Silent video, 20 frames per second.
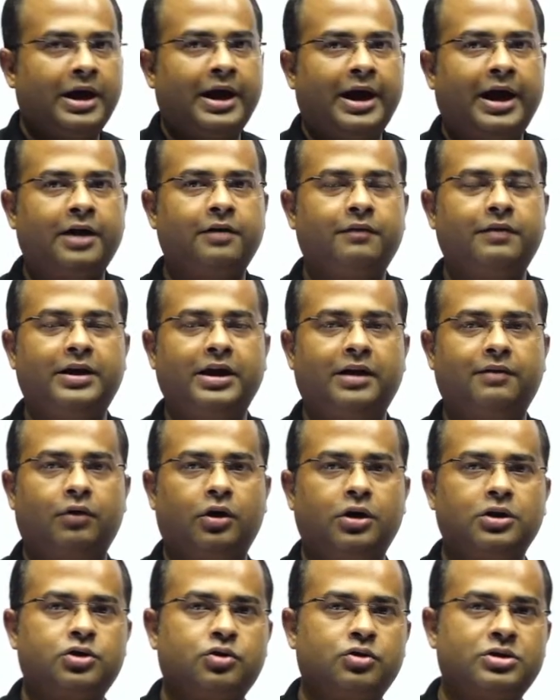And we have
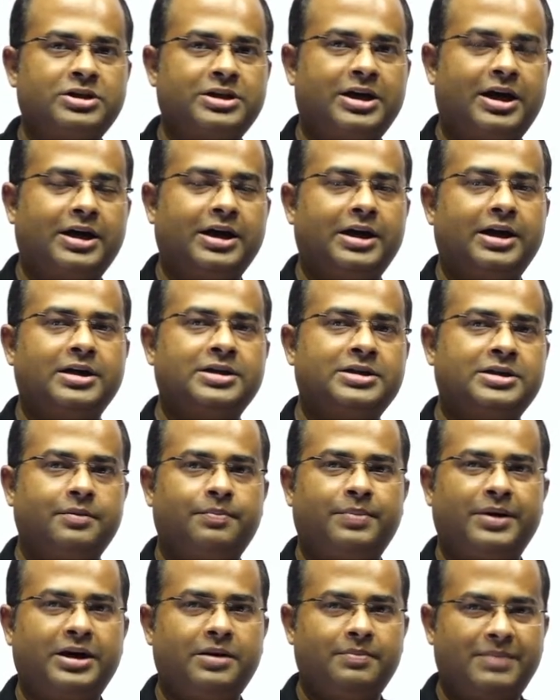also started a
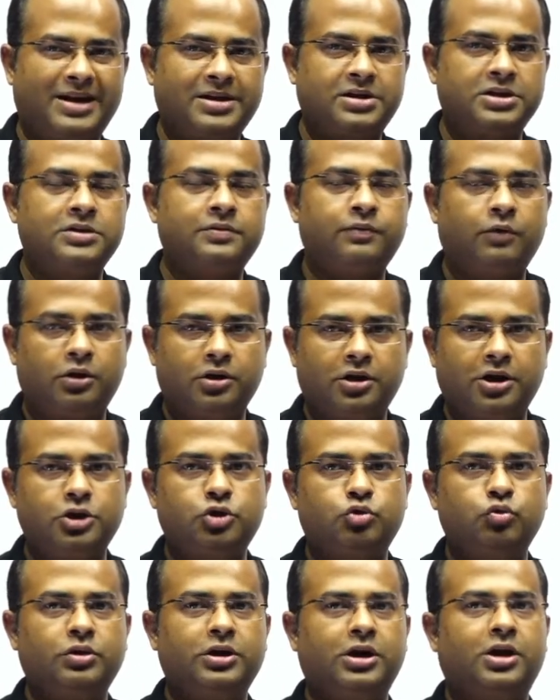separate batches for the
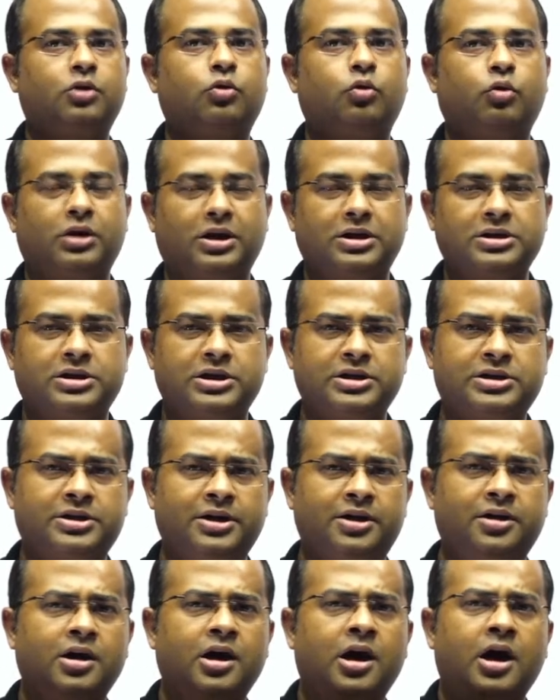junior court
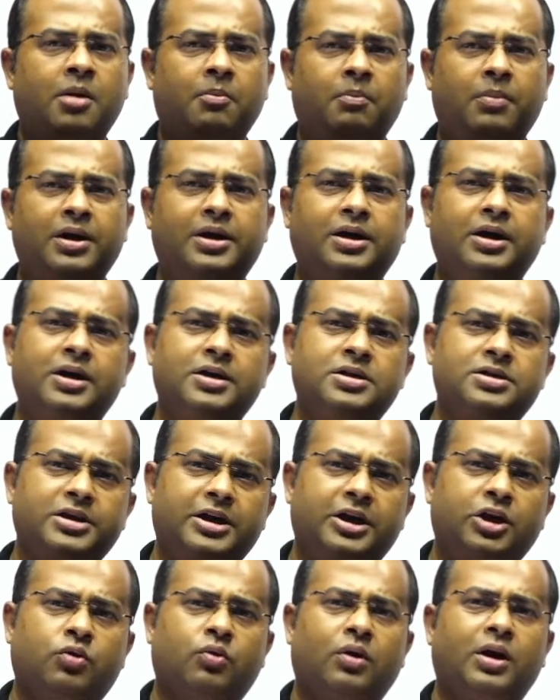assistant, but it is
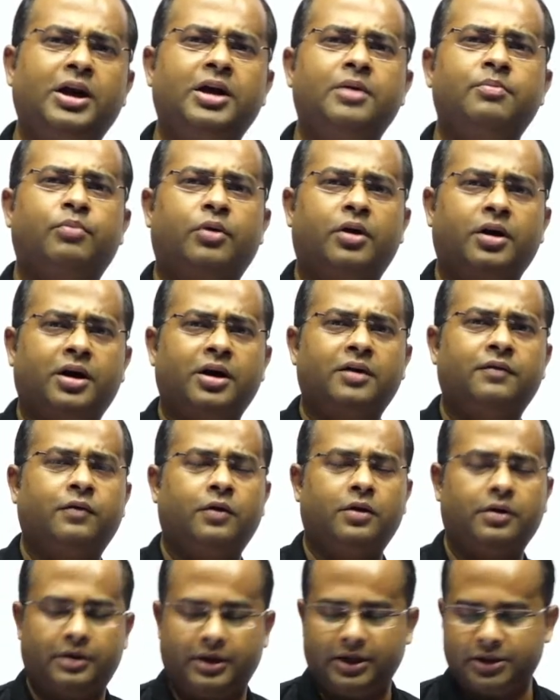equally important
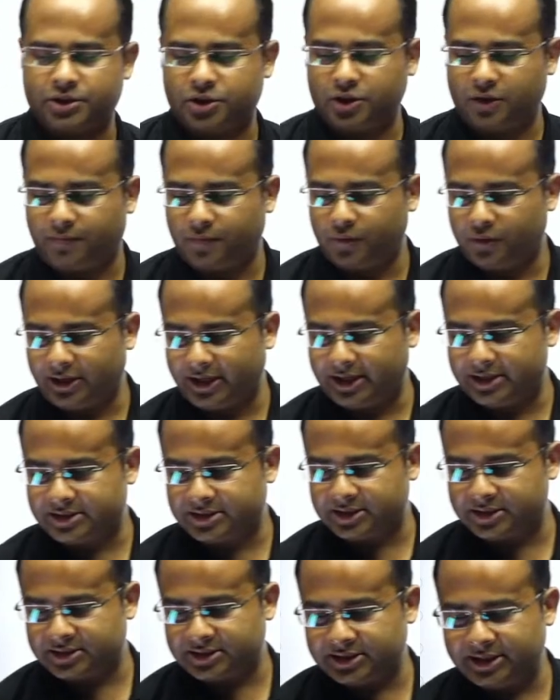for rest of your
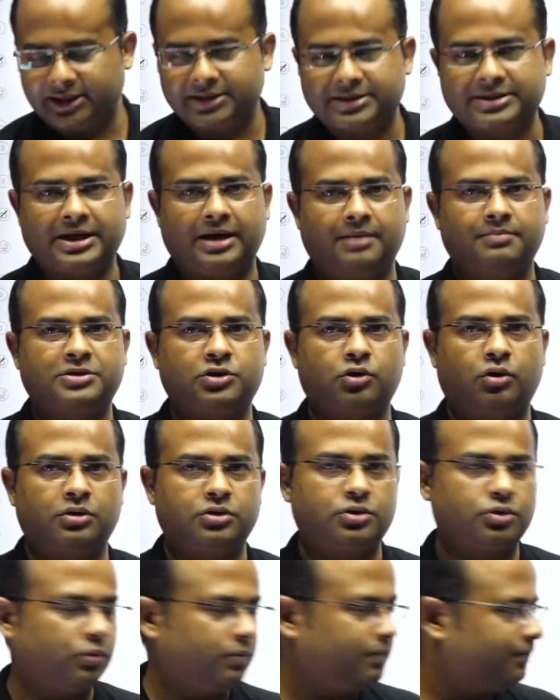SSC exams
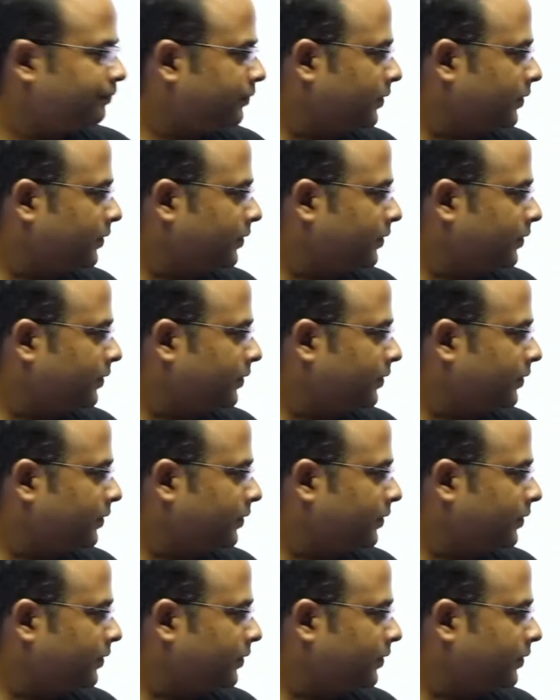also,